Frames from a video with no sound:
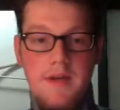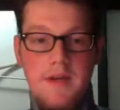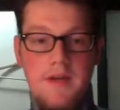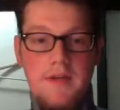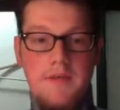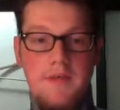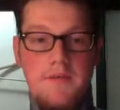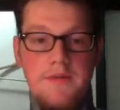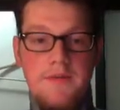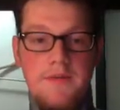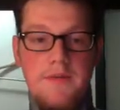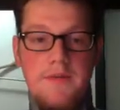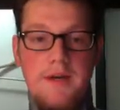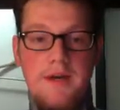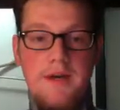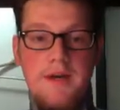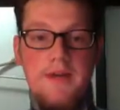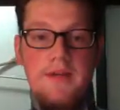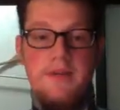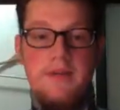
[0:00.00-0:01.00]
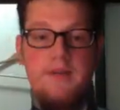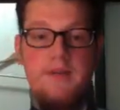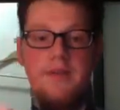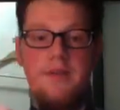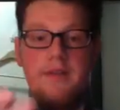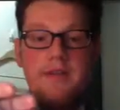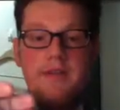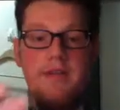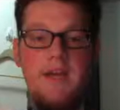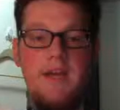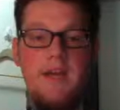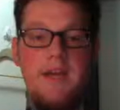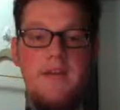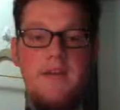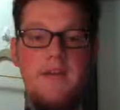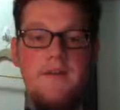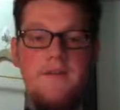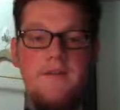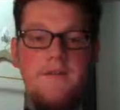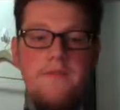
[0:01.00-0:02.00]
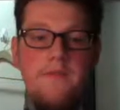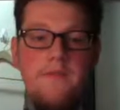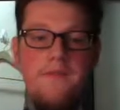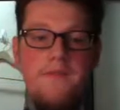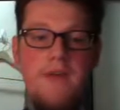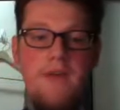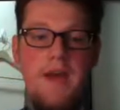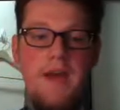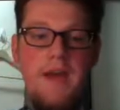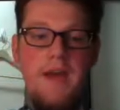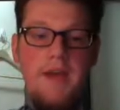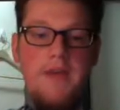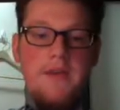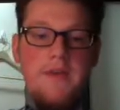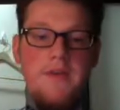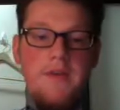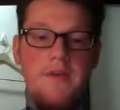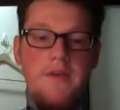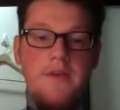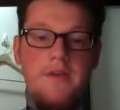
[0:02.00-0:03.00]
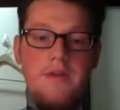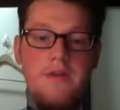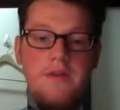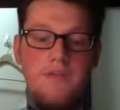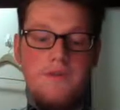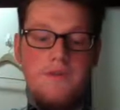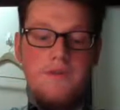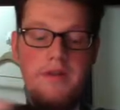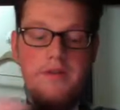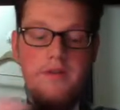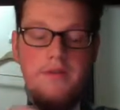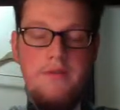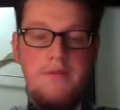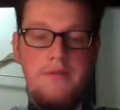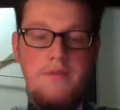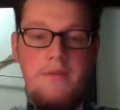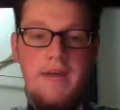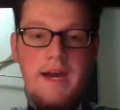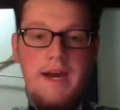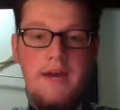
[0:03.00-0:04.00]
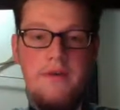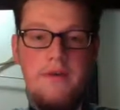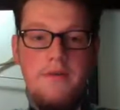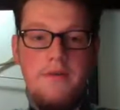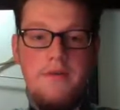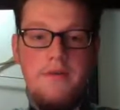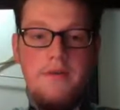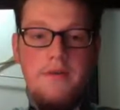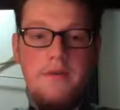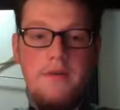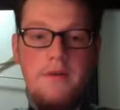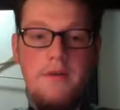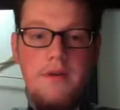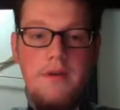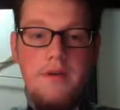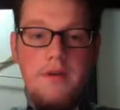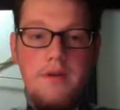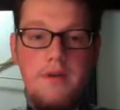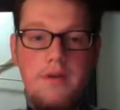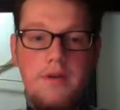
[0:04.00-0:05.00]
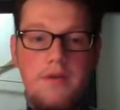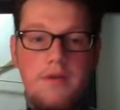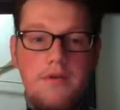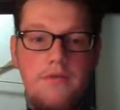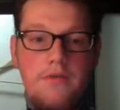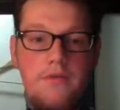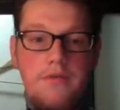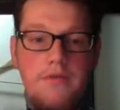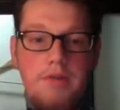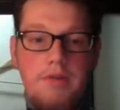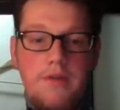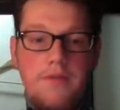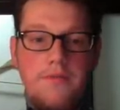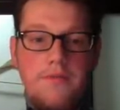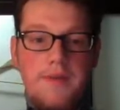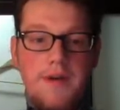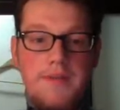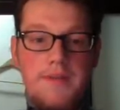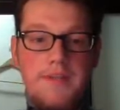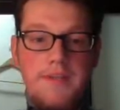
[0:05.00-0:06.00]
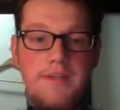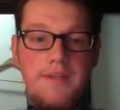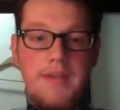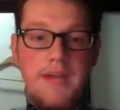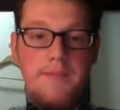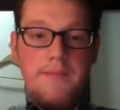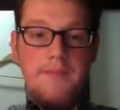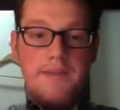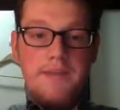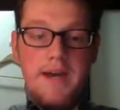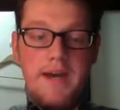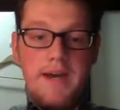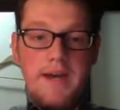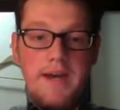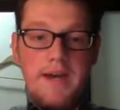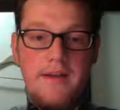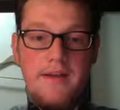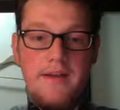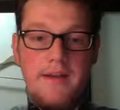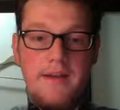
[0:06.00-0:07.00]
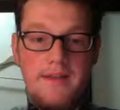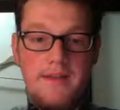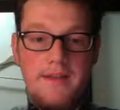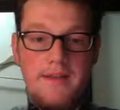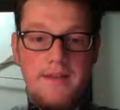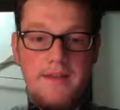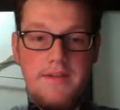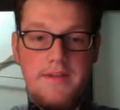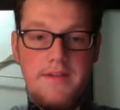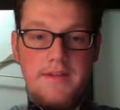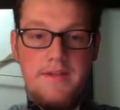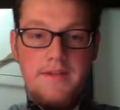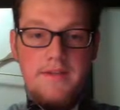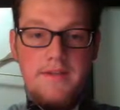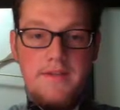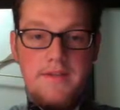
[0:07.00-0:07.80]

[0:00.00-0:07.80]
And what's going on is you're going to take the fat end and you're going to put it down through the loop on the same side like this.